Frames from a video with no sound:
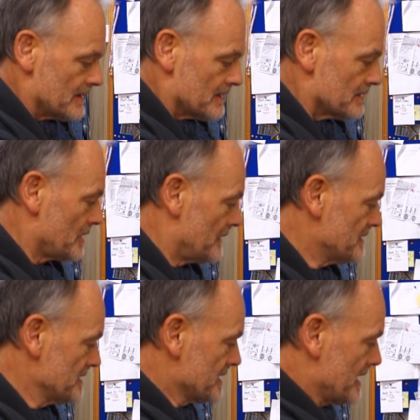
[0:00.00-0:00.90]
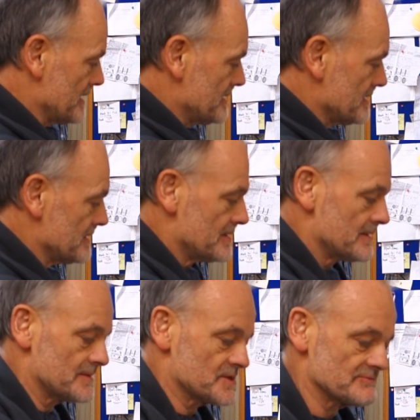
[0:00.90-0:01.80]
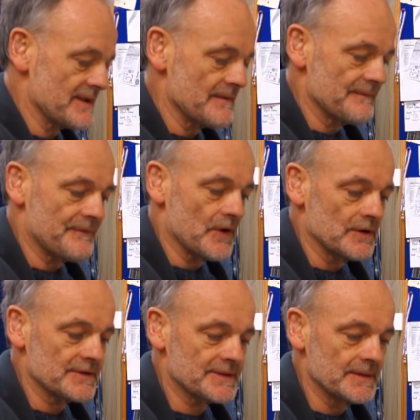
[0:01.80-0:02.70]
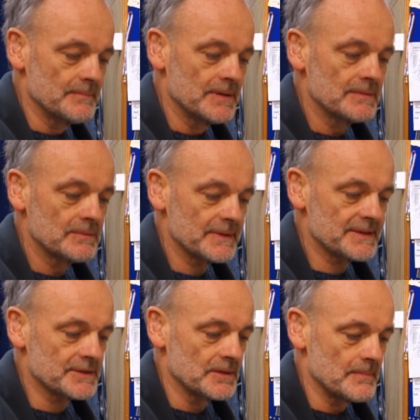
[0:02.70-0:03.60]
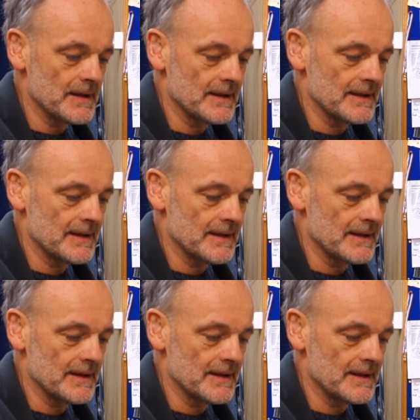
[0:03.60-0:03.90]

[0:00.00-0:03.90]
So I've decided to reinforce them with some